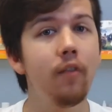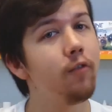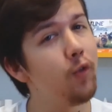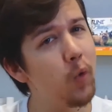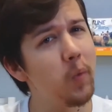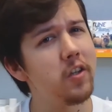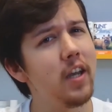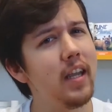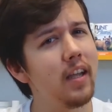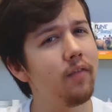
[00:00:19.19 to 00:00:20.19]
frequent
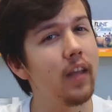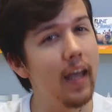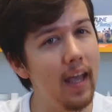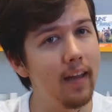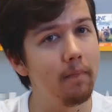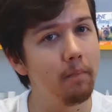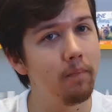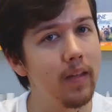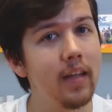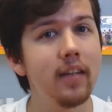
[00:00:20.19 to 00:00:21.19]
shaking of the head,
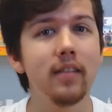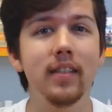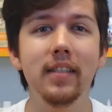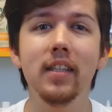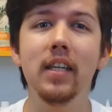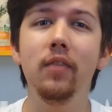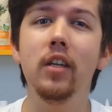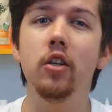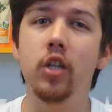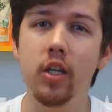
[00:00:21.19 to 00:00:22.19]
sensitivity
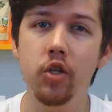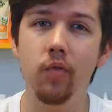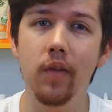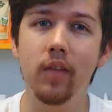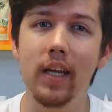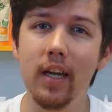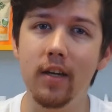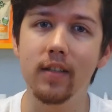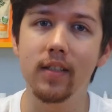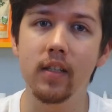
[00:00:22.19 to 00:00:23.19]
to touch around the
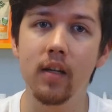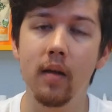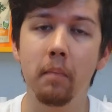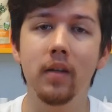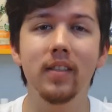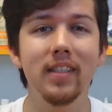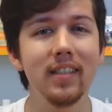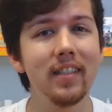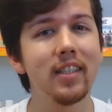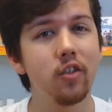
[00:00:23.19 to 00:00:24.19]
ears,
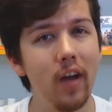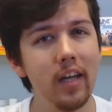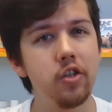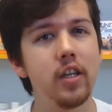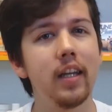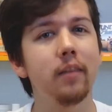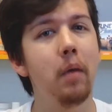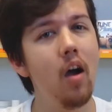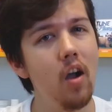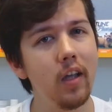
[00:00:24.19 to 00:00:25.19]
persistent scratching and
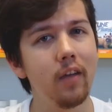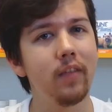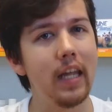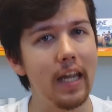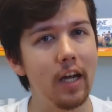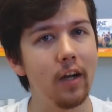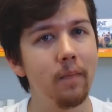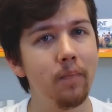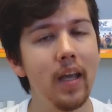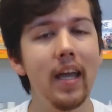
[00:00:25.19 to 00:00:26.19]
pawing of the ear,
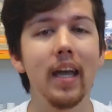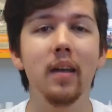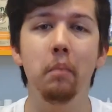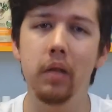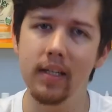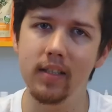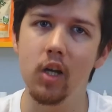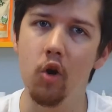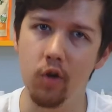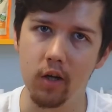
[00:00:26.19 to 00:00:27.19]
and
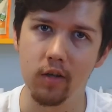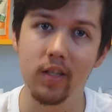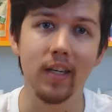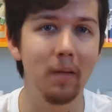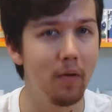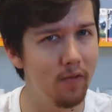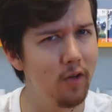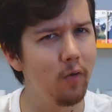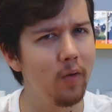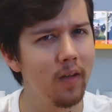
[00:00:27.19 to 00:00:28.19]
unpleasant odor, to name a few.